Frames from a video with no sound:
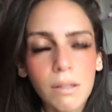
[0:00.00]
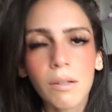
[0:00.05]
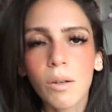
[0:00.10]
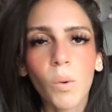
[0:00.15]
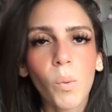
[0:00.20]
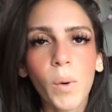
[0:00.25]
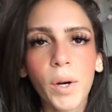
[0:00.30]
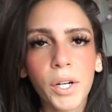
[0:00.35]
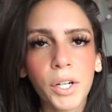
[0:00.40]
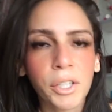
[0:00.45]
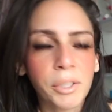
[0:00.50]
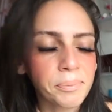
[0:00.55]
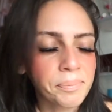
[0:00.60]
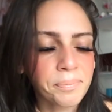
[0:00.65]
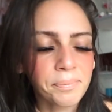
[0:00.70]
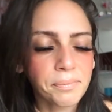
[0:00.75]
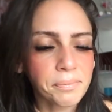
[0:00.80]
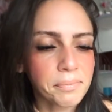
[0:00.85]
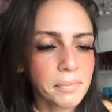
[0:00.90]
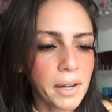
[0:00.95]
winner
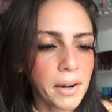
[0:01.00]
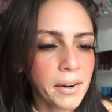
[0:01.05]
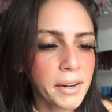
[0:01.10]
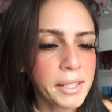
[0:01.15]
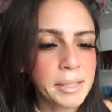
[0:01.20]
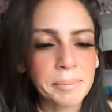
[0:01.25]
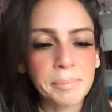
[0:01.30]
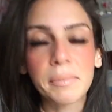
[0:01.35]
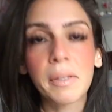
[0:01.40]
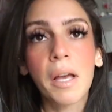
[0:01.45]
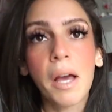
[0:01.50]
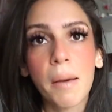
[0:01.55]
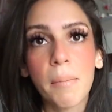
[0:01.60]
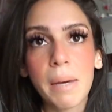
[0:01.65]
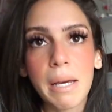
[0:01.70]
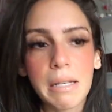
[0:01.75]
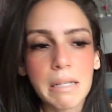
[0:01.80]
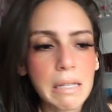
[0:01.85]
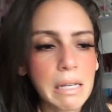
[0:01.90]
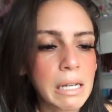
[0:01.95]
all right
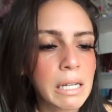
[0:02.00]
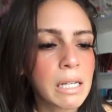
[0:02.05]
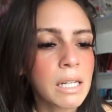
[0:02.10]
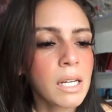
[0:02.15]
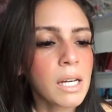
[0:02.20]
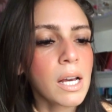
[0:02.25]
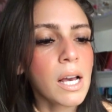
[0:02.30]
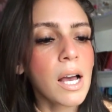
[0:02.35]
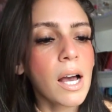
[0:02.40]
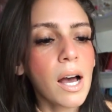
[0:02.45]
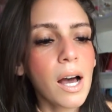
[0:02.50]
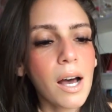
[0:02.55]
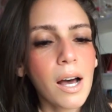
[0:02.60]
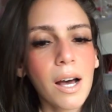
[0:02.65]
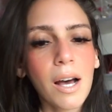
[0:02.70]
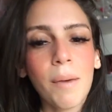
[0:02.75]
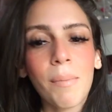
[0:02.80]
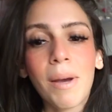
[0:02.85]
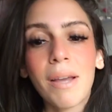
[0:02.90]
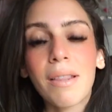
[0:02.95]
amazing
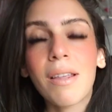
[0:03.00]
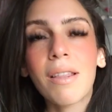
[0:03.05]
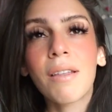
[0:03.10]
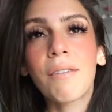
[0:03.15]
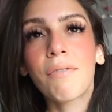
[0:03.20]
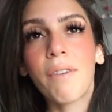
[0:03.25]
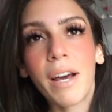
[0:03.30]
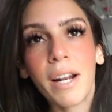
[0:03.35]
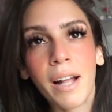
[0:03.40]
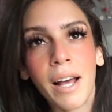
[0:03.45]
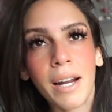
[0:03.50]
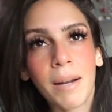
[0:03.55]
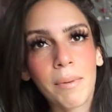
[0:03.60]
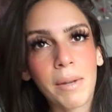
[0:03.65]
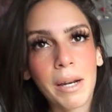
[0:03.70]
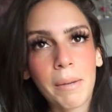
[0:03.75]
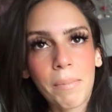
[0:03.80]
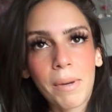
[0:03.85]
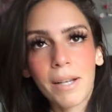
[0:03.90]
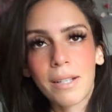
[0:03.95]
um, and then the final item that
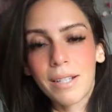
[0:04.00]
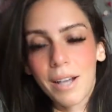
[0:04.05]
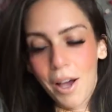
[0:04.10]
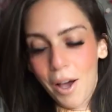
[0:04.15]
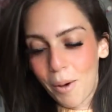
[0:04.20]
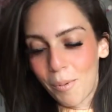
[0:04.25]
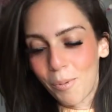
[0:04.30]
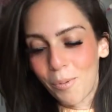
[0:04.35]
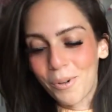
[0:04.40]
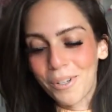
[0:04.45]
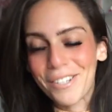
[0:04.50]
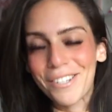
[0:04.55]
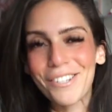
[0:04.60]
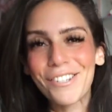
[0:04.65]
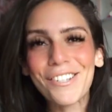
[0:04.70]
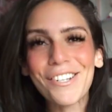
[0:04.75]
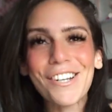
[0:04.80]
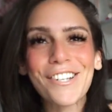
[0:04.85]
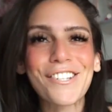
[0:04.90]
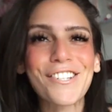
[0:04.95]
I picked up
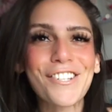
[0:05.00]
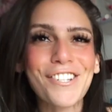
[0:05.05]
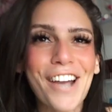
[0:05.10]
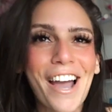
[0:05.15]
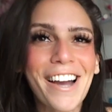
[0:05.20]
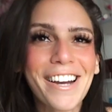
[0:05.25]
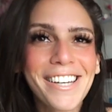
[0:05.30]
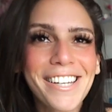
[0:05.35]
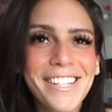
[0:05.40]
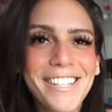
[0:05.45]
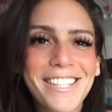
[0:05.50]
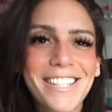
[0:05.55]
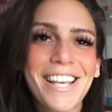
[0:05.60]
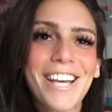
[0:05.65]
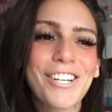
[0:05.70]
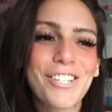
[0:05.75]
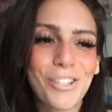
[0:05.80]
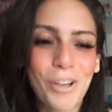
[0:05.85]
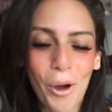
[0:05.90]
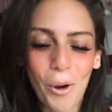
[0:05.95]
was a jacket
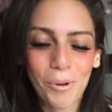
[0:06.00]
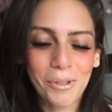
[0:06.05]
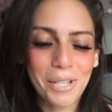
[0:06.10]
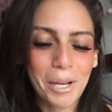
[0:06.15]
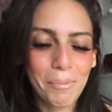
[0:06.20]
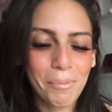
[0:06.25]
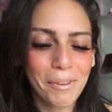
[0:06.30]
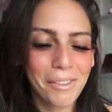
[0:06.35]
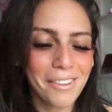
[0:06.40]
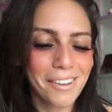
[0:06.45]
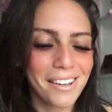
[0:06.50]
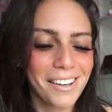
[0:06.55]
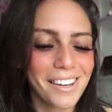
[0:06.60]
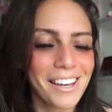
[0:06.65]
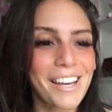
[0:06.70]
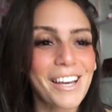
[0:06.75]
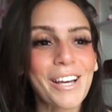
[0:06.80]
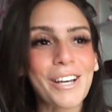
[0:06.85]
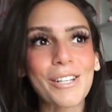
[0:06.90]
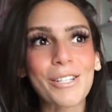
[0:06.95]
slash coat type of thing.
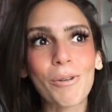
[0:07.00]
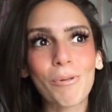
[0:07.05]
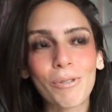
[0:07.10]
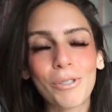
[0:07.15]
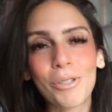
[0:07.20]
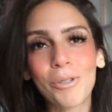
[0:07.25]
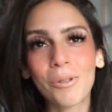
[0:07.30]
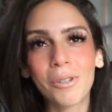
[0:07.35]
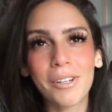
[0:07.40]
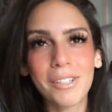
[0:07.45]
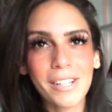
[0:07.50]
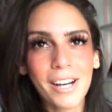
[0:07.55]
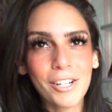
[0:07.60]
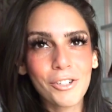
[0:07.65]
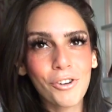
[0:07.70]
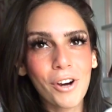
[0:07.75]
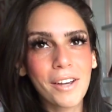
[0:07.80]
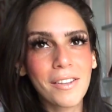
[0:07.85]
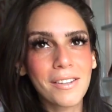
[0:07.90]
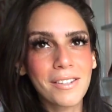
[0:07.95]
So it was cute because I
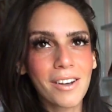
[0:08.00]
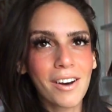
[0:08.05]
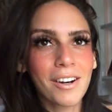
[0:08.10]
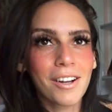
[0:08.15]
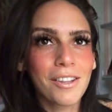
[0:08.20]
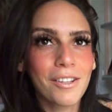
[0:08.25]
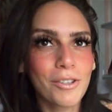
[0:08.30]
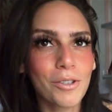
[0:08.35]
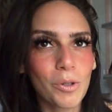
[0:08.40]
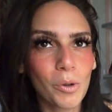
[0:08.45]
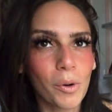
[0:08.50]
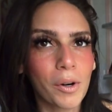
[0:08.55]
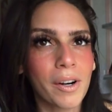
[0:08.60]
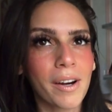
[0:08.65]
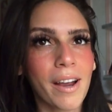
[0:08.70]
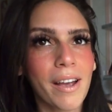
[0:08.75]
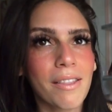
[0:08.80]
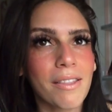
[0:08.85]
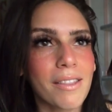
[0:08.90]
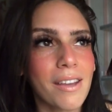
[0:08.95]
tried this on in the store
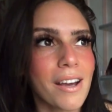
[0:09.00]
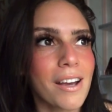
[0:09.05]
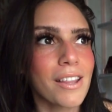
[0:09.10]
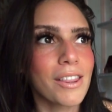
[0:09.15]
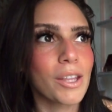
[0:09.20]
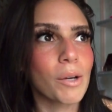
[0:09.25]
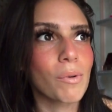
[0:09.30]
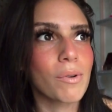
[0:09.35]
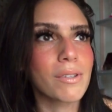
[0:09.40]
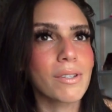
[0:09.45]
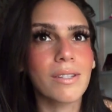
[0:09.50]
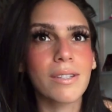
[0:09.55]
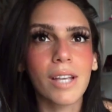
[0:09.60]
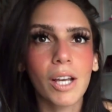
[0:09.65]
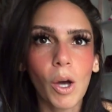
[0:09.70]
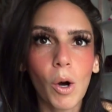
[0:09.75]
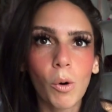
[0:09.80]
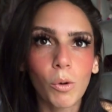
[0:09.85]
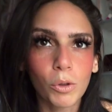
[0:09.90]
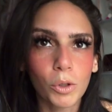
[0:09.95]
and then there was this
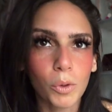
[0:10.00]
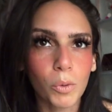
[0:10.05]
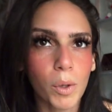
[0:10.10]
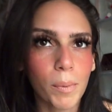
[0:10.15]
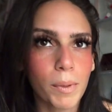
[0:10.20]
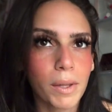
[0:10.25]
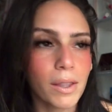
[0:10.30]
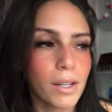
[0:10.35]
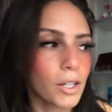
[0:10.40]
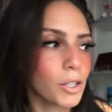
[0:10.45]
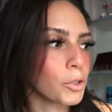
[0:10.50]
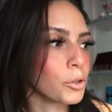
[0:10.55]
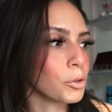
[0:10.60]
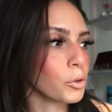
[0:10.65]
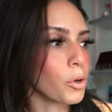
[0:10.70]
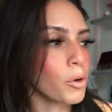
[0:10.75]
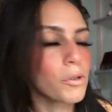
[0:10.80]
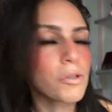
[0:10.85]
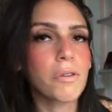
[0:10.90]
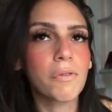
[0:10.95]
like older woman there who
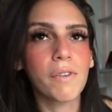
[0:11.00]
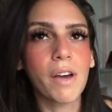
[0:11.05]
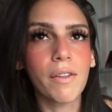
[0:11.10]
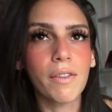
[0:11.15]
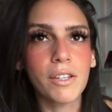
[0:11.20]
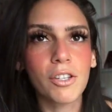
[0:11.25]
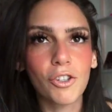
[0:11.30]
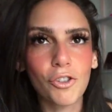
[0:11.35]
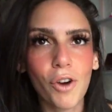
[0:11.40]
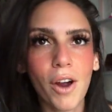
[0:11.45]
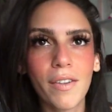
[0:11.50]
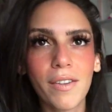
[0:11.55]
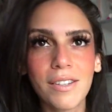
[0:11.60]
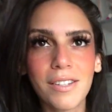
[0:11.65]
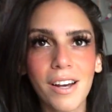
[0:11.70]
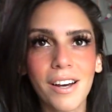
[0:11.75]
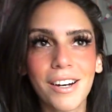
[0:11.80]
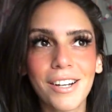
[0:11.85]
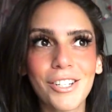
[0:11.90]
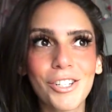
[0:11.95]
also found this and tried this
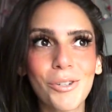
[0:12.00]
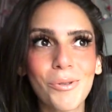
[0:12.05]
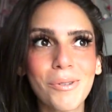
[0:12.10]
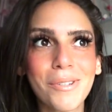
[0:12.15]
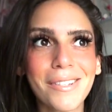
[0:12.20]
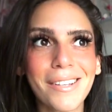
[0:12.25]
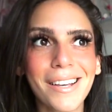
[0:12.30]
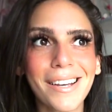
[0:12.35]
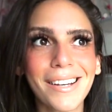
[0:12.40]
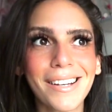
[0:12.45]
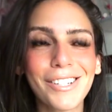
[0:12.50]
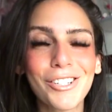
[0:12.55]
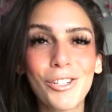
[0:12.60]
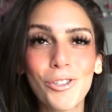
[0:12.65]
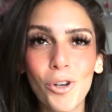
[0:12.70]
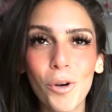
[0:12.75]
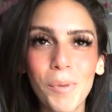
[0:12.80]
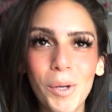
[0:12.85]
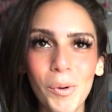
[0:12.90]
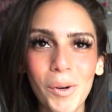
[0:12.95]
on and she was like, she
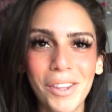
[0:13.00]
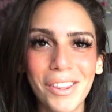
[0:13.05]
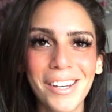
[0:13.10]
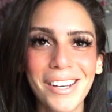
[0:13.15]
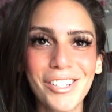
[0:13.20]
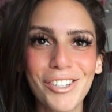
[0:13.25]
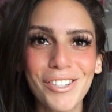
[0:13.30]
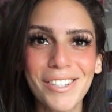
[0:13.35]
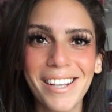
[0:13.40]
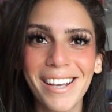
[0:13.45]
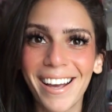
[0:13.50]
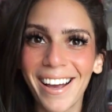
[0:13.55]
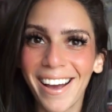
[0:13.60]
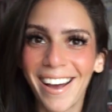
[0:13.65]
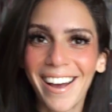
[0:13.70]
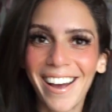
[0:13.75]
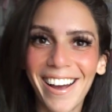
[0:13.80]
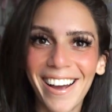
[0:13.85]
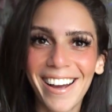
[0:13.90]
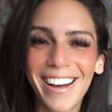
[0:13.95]
saw me with it and she's like,
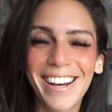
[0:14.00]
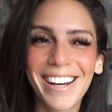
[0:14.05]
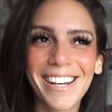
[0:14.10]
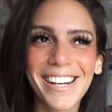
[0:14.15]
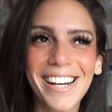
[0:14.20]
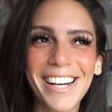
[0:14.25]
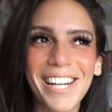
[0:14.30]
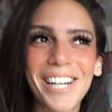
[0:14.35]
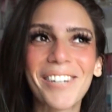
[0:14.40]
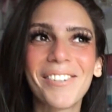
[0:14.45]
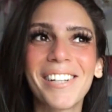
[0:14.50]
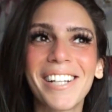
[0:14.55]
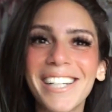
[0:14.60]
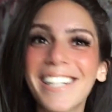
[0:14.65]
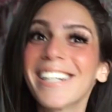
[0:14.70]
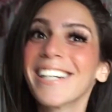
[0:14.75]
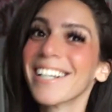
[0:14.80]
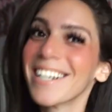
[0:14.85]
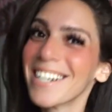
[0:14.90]
and I'm like,